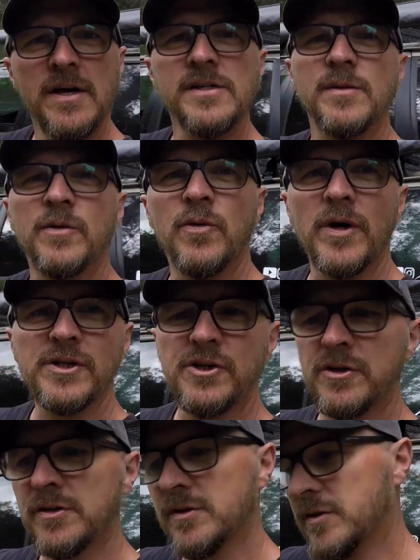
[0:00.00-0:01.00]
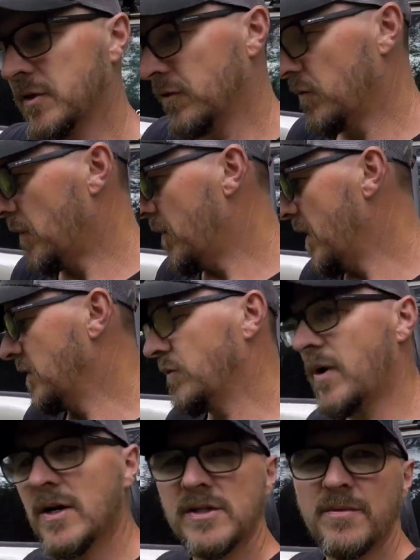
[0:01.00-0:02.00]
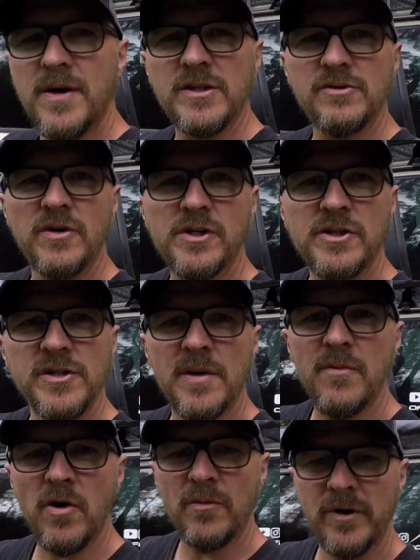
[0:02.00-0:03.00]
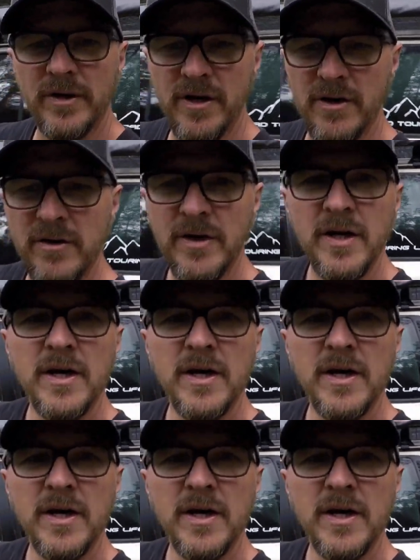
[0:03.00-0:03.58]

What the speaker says: some questions to throw out to ask about stretchers they might want to know.